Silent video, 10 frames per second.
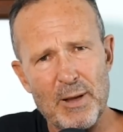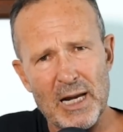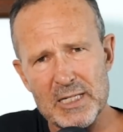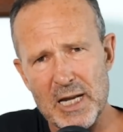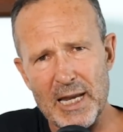
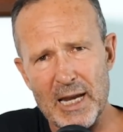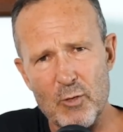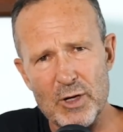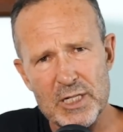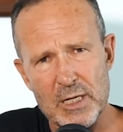Palestinian
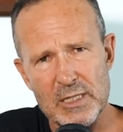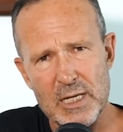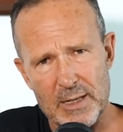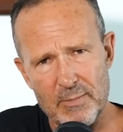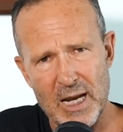Christians
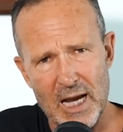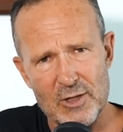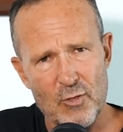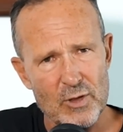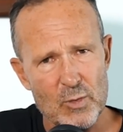in
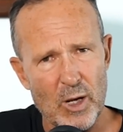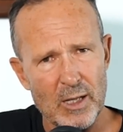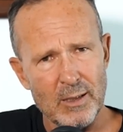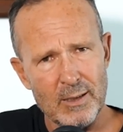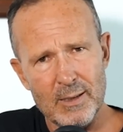Gaza as
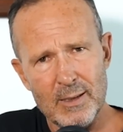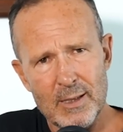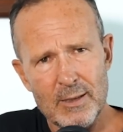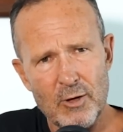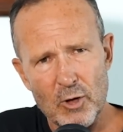well,
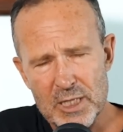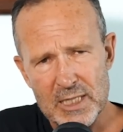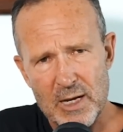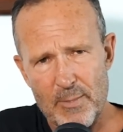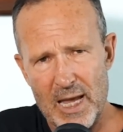not
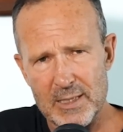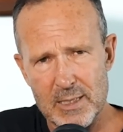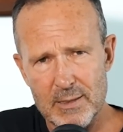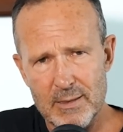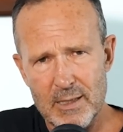just
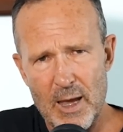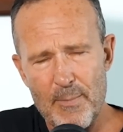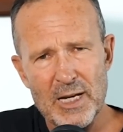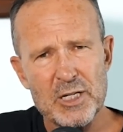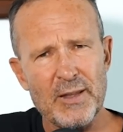Hamas.
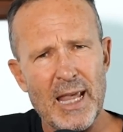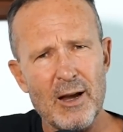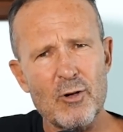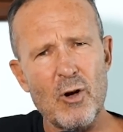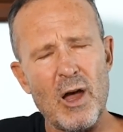Imagine the
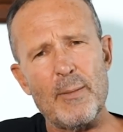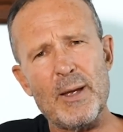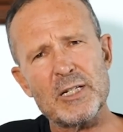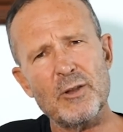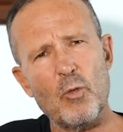outcry,
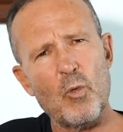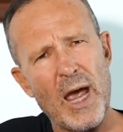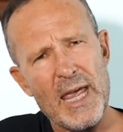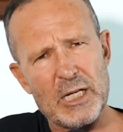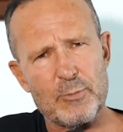imagine the
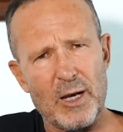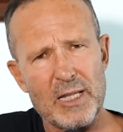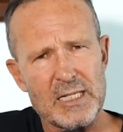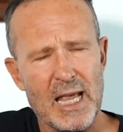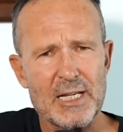rage by
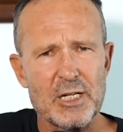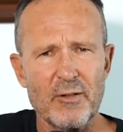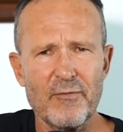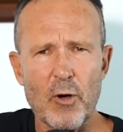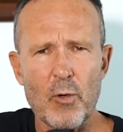this agent
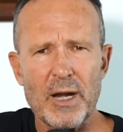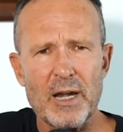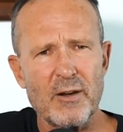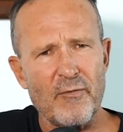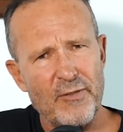of foreign
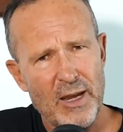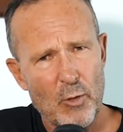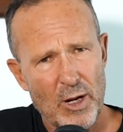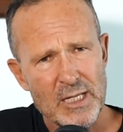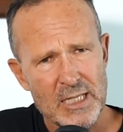
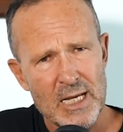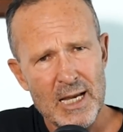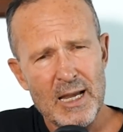interference